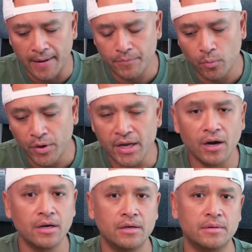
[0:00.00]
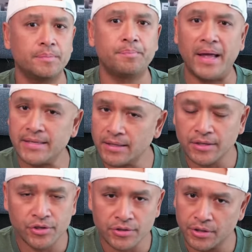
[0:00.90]
We are basically
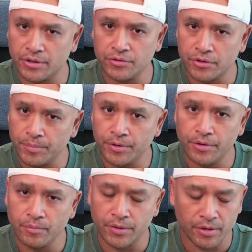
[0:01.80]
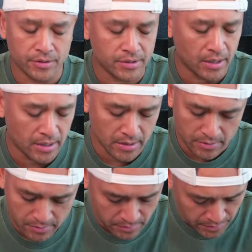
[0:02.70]
just a distributor. We
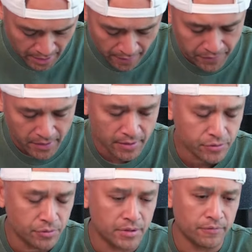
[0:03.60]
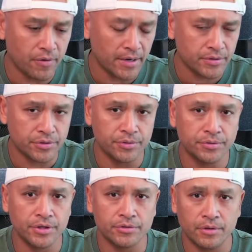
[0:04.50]
have the exclusive rights to
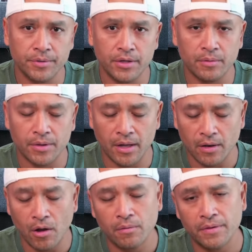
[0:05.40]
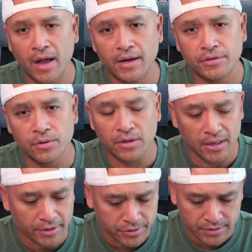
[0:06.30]
distribute it along with IXO
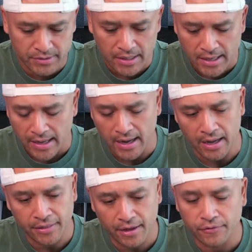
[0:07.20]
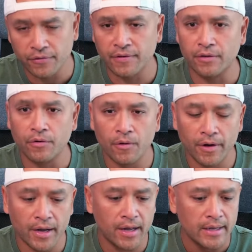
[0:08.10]
Collections, thanks to
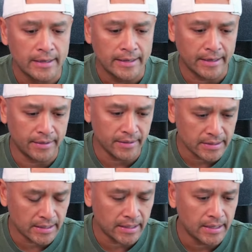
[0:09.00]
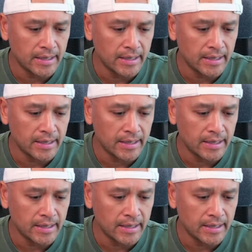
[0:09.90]
Santoria in Italy.